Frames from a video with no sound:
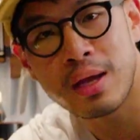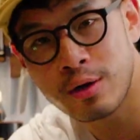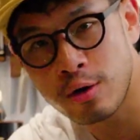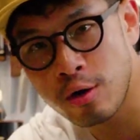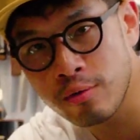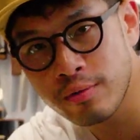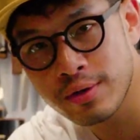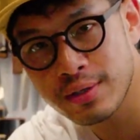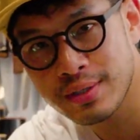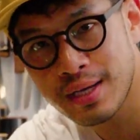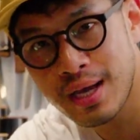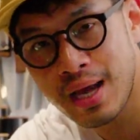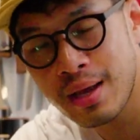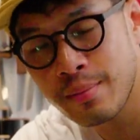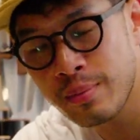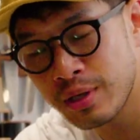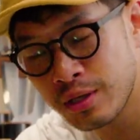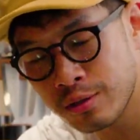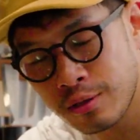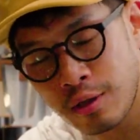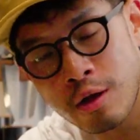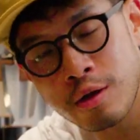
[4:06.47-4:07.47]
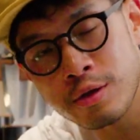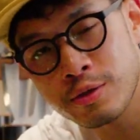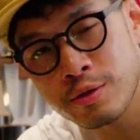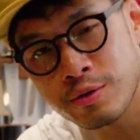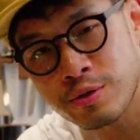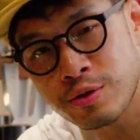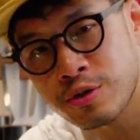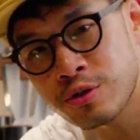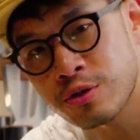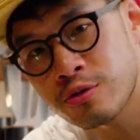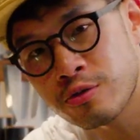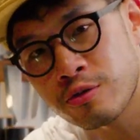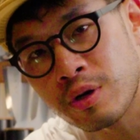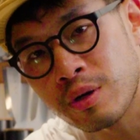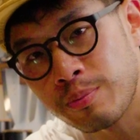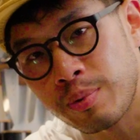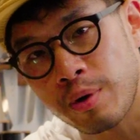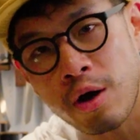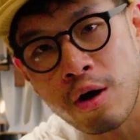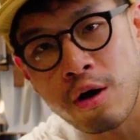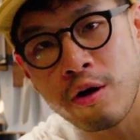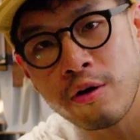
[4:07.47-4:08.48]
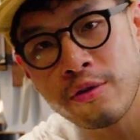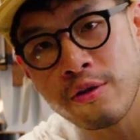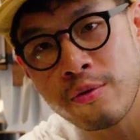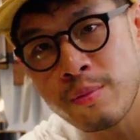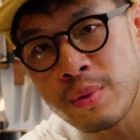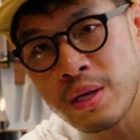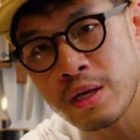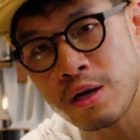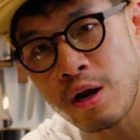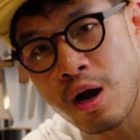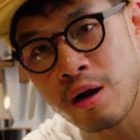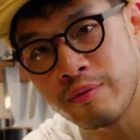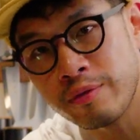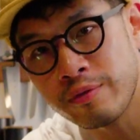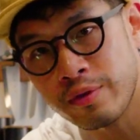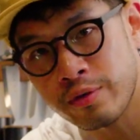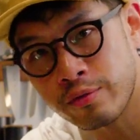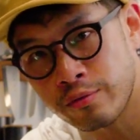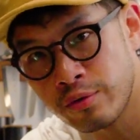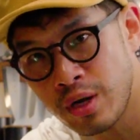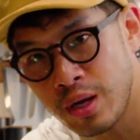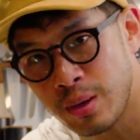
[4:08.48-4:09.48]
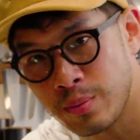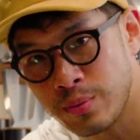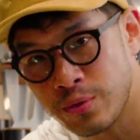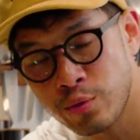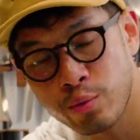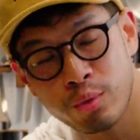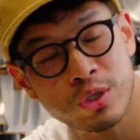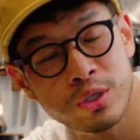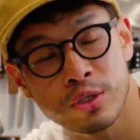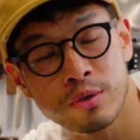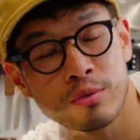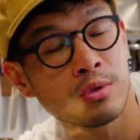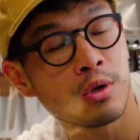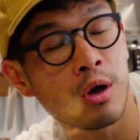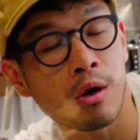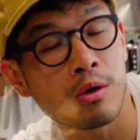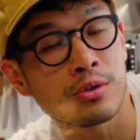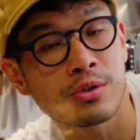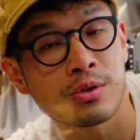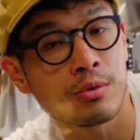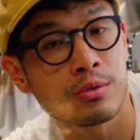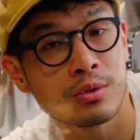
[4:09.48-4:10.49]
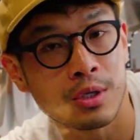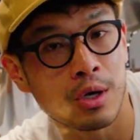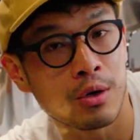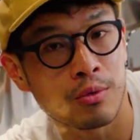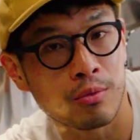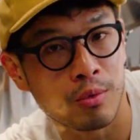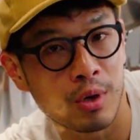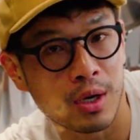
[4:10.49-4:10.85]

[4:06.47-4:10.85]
And over time it'll also strip all the meat off of the ribs, which you also don't